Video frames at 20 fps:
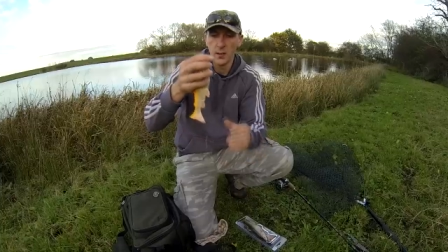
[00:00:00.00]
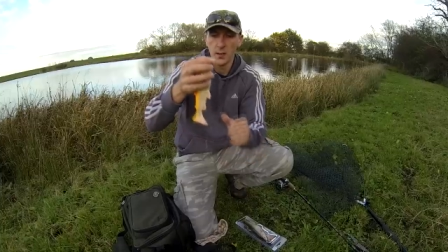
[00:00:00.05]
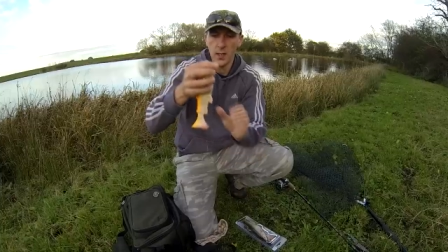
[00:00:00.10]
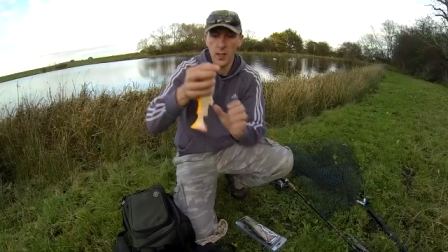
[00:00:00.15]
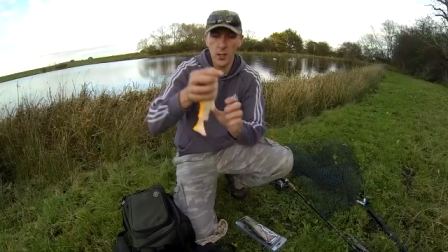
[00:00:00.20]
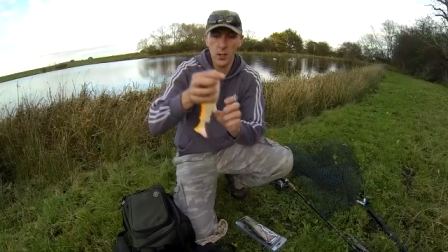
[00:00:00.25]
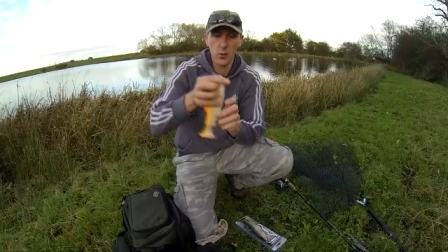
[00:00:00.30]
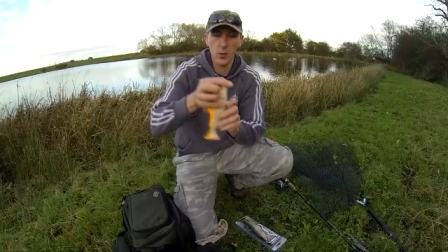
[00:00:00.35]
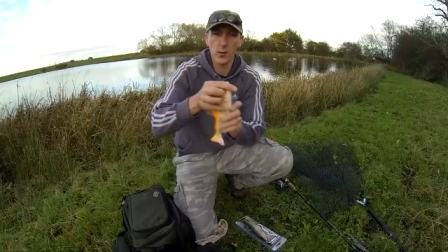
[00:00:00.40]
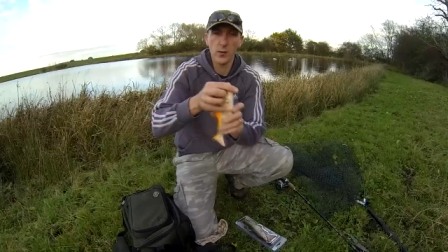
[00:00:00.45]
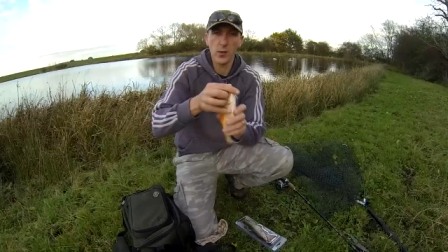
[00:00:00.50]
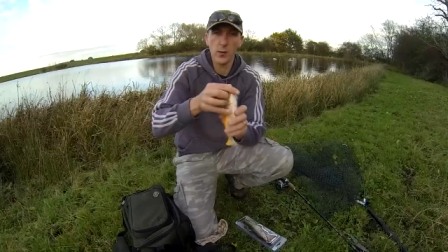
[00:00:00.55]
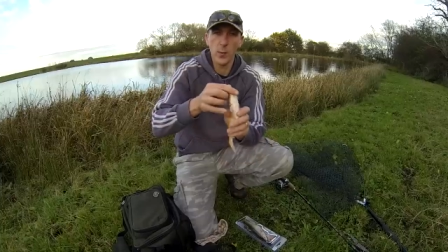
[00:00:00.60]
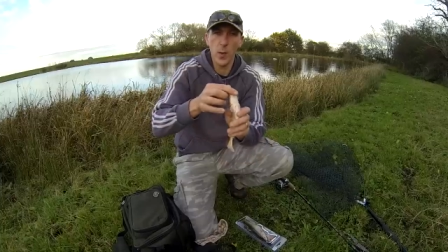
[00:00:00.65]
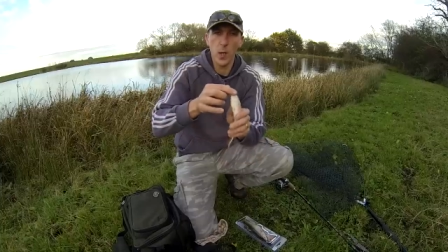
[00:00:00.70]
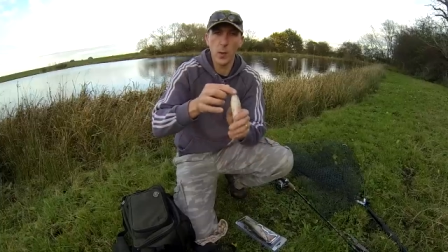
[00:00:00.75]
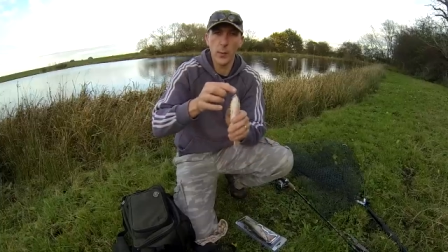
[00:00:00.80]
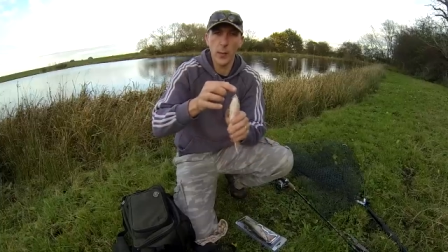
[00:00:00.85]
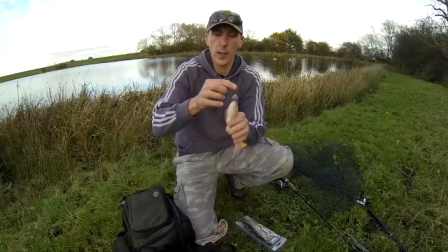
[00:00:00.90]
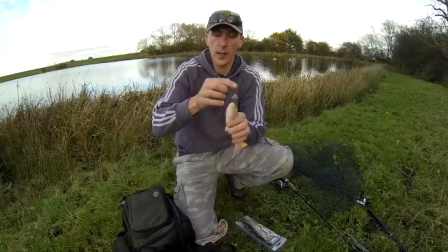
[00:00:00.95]
it's usually a
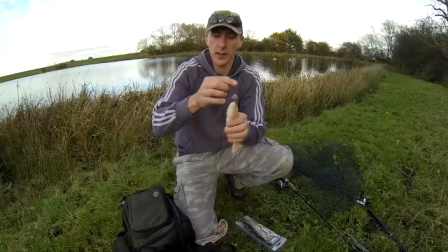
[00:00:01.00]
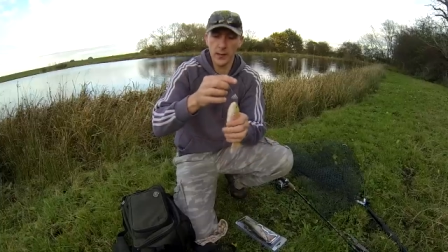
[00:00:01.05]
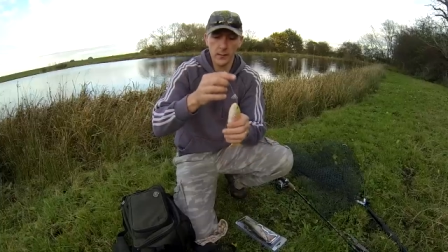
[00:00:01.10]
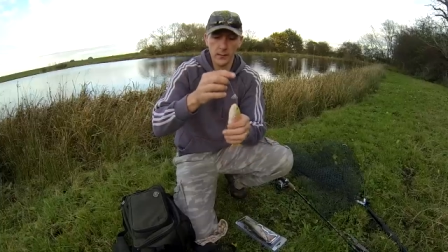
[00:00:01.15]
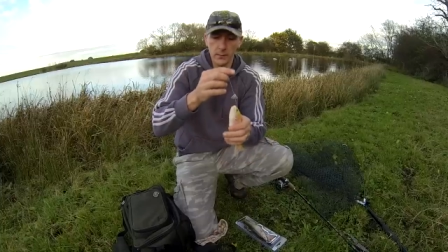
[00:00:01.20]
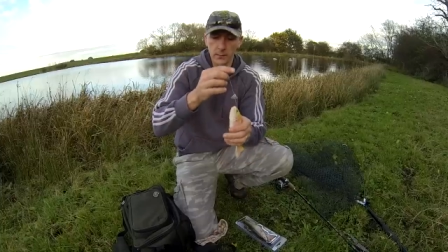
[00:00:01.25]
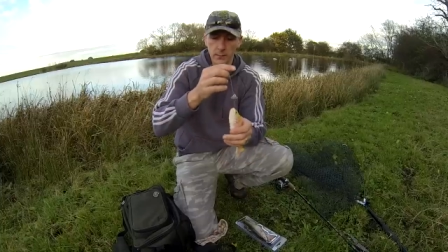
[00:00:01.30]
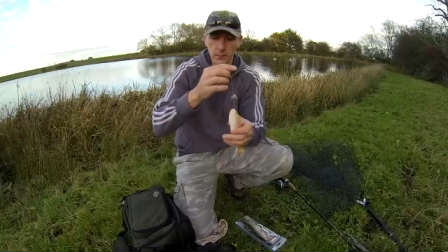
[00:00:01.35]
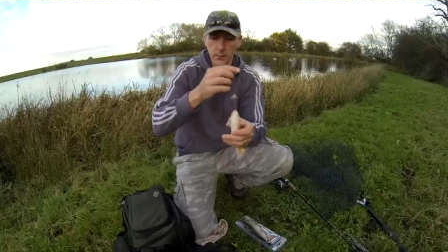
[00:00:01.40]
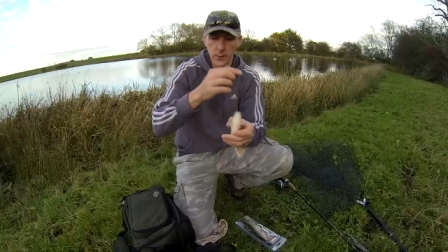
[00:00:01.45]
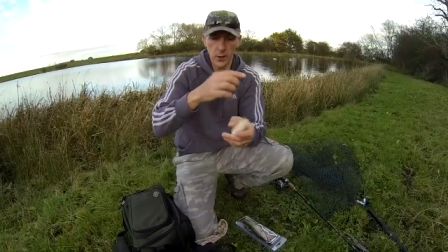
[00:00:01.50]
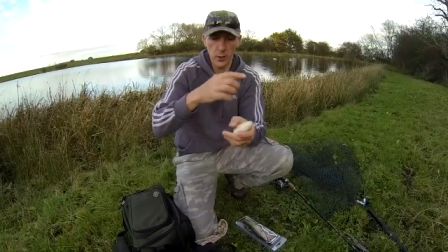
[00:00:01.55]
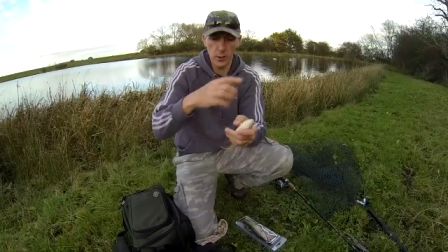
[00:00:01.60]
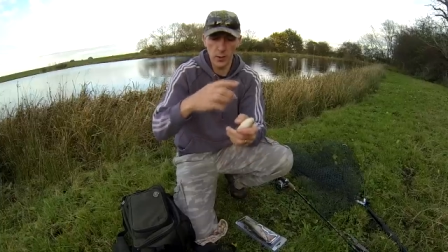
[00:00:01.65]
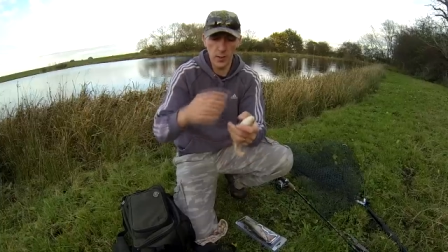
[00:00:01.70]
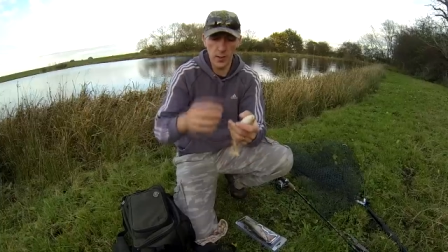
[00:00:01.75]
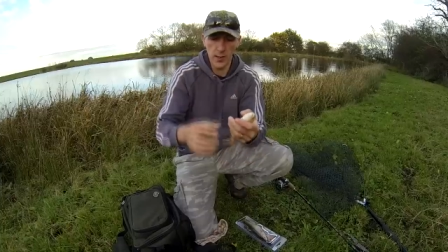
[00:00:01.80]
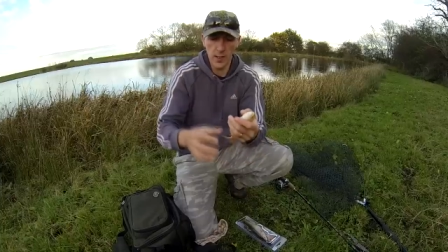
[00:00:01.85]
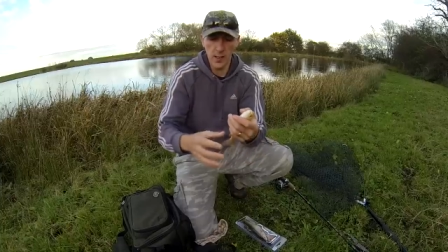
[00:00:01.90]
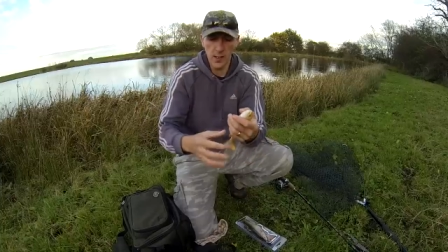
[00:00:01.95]
small pike,
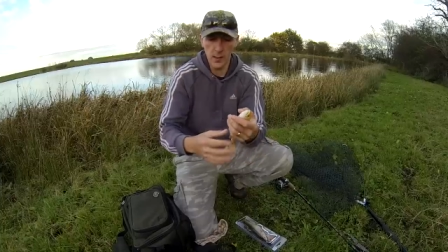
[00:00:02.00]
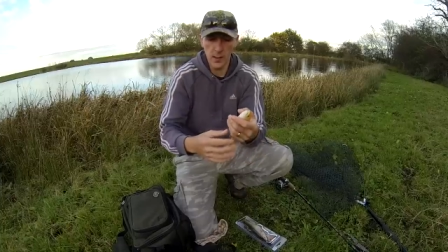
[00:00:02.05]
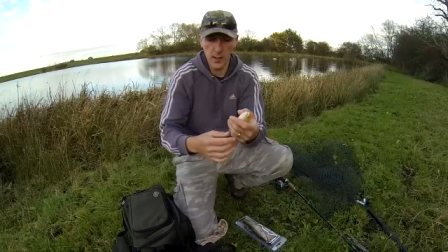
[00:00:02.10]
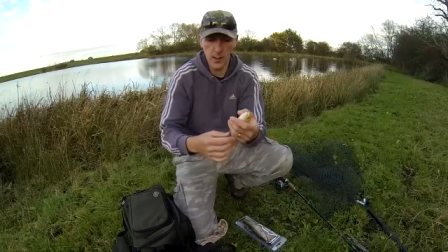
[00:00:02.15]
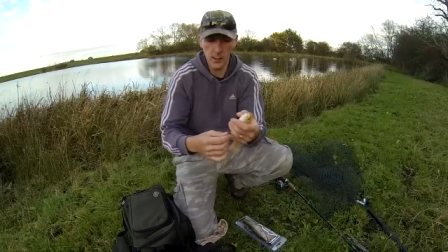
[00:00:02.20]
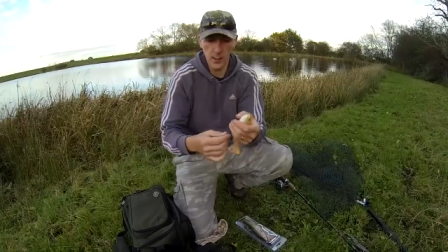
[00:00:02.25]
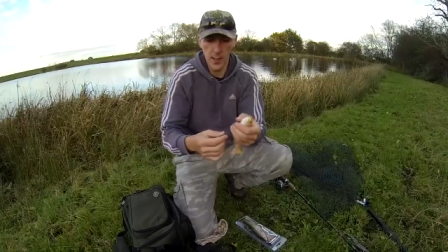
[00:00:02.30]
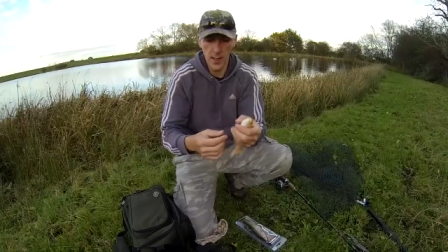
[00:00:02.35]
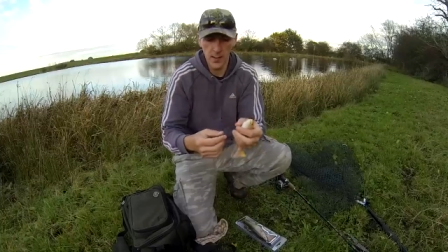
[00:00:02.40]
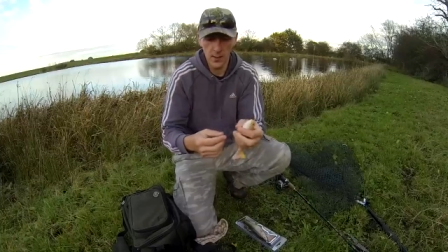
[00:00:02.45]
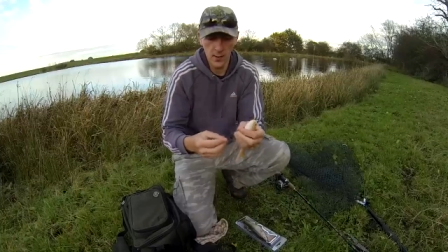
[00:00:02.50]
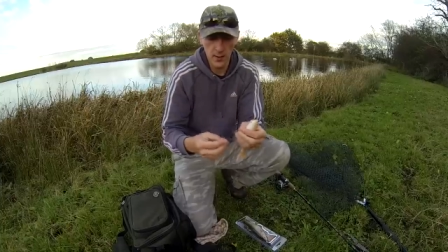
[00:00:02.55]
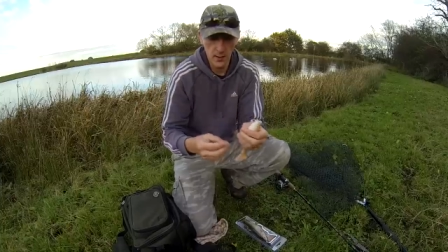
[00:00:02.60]
usually it tends to make a mess